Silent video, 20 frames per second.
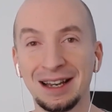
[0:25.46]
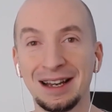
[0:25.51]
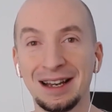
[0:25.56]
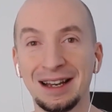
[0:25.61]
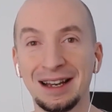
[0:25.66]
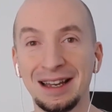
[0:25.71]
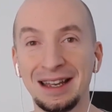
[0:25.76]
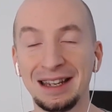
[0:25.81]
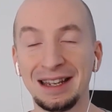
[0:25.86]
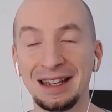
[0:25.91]

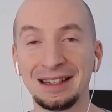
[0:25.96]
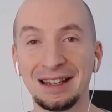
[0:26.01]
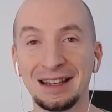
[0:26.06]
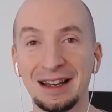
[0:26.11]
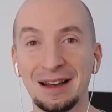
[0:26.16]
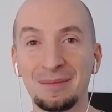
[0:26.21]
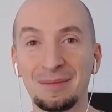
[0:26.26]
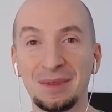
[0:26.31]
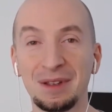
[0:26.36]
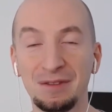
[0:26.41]
uh, and
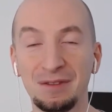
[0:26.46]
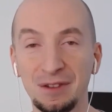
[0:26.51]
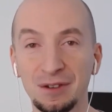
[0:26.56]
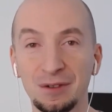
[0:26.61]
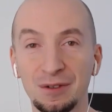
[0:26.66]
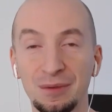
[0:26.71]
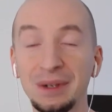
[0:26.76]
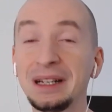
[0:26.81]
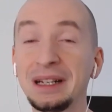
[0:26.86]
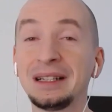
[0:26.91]
um, if
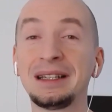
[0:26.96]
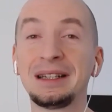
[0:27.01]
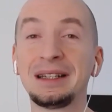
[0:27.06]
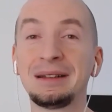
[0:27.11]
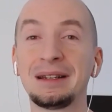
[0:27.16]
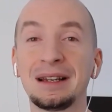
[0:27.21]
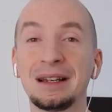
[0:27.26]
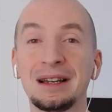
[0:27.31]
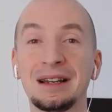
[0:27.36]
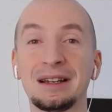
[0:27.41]
you're
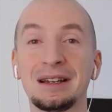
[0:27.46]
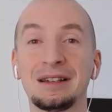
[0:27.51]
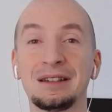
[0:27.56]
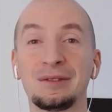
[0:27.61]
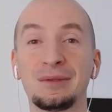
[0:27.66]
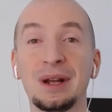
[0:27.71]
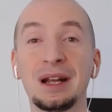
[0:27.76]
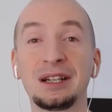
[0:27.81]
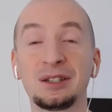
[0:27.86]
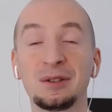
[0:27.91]
really uh,
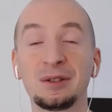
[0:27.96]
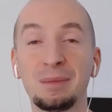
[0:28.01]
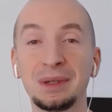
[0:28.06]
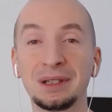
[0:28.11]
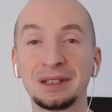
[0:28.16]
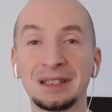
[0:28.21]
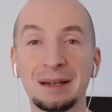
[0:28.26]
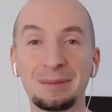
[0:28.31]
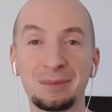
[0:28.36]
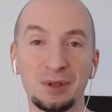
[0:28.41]
trying to
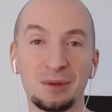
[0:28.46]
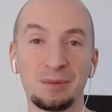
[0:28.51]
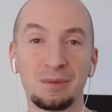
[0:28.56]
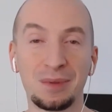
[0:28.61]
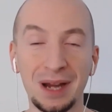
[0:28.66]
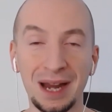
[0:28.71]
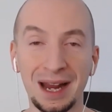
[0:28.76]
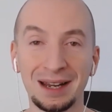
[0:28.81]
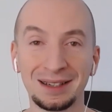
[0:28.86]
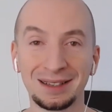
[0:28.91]
build up your
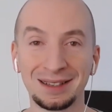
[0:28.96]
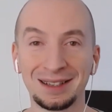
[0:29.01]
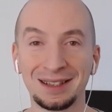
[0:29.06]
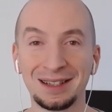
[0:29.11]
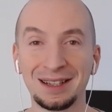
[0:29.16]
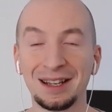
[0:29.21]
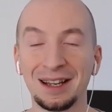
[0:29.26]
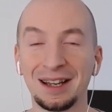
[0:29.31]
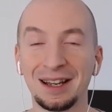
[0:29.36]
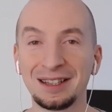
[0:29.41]
brand,
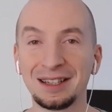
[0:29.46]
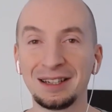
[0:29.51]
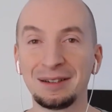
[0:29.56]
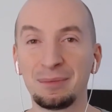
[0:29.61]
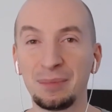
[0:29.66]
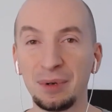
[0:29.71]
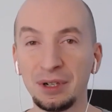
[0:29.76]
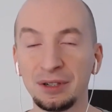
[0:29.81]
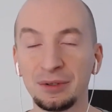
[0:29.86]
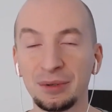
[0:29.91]
then
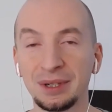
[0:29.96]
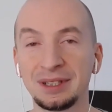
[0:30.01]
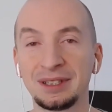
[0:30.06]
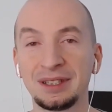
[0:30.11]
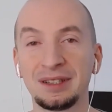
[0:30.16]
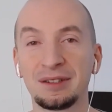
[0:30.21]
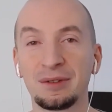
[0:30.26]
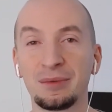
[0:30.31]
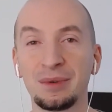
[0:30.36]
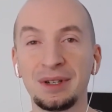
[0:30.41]

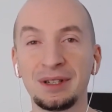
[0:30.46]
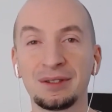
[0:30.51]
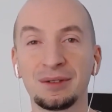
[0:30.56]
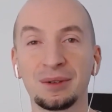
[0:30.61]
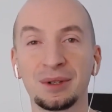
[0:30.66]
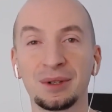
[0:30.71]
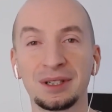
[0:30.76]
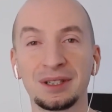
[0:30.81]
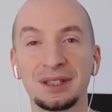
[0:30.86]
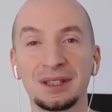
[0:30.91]
Pinterest is a
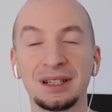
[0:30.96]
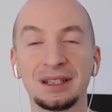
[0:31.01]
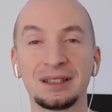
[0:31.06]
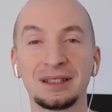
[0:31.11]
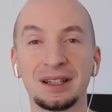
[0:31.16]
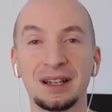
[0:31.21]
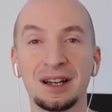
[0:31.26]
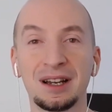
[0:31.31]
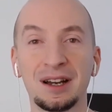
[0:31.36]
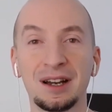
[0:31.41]
resource that
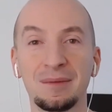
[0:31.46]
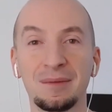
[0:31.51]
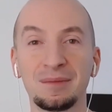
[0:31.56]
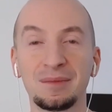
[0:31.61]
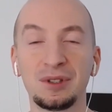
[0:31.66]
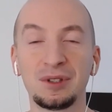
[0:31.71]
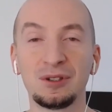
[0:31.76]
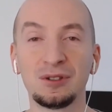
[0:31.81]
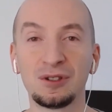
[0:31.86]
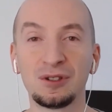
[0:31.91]
um,
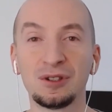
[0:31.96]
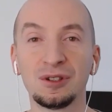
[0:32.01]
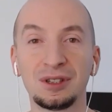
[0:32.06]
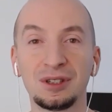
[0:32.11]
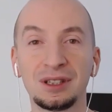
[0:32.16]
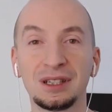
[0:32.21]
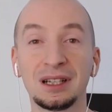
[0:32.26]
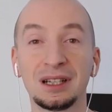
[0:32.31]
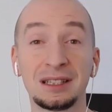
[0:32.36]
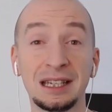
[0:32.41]
you should
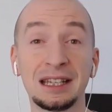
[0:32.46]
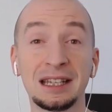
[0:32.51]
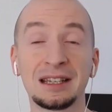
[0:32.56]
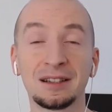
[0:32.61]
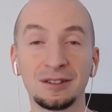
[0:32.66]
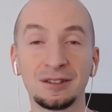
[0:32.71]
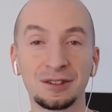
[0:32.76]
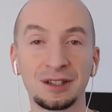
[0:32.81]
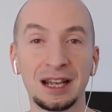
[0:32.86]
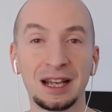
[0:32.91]
uh, take
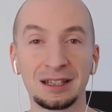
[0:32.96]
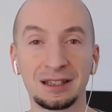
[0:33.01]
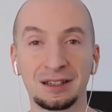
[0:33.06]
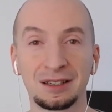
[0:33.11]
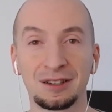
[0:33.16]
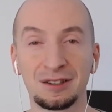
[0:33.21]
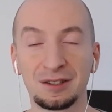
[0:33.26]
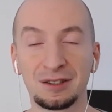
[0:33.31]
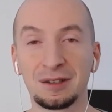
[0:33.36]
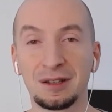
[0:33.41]
a look at
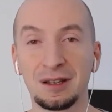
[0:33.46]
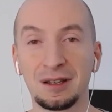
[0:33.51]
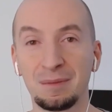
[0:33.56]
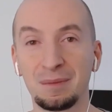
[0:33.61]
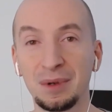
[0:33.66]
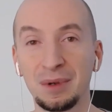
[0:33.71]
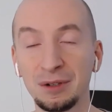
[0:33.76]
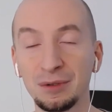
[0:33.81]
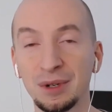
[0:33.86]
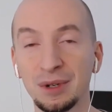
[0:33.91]
because uh,
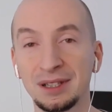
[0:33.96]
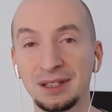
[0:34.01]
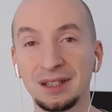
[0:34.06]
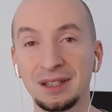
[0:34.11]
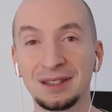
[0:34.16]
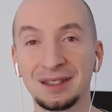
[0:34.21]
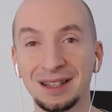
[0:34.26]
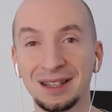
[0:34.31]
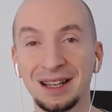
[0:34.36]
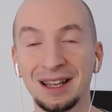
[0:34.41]
Pinterest
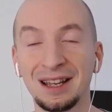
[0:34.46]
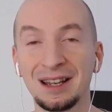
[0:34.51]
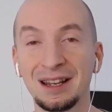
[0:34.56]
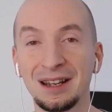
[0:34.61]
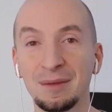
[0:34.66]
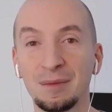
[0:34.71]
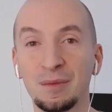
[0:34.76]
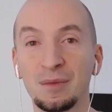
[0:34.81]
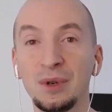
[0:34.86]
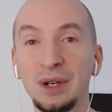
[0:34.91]
is
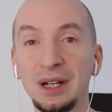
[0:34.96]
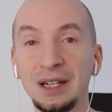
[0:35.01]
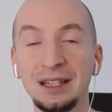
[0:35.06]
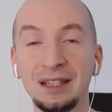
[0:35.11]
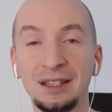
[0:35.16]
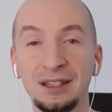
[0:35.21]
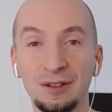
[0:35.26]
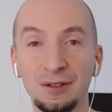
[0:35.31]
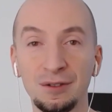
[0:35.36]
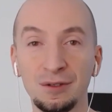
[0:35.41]

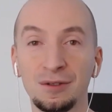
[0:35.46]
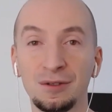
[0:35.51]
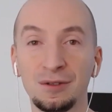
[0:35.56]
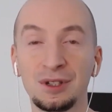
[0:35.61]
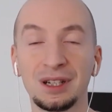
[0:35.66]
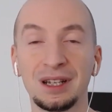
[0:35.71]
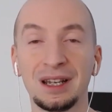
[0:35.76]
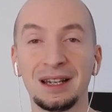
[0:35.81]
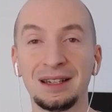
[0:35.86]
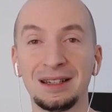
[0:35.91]
pretty
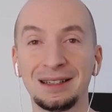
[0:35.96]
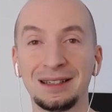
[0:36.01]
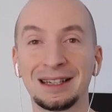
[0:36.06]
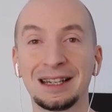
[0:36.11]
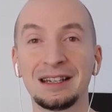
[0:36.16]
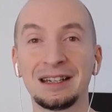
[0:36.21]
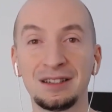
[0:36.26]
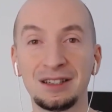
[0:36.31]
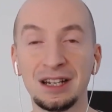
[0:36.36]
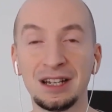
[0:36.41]
huge and it
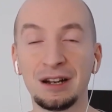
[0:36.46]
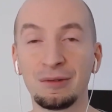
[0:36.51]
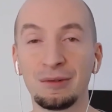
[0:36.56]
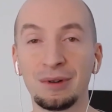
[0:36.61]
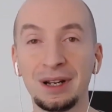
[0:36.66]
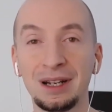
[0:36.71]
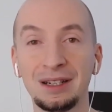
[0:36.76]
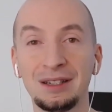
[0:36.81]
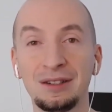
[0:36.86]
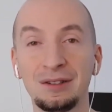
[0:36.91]
can
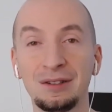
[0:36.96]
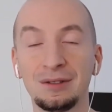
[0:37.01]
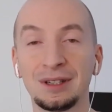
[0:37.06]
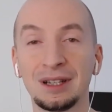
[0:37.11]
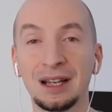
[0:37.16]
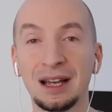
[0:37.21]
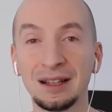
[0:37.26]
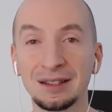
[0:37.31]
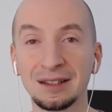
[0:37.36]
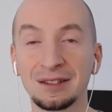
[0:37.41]
generate you
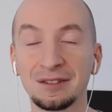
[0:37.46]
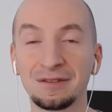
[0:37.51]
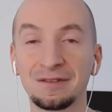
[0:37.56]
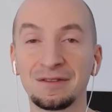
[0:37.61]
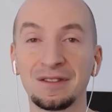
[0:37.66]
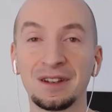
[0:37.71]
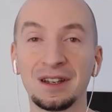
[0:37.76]
tons of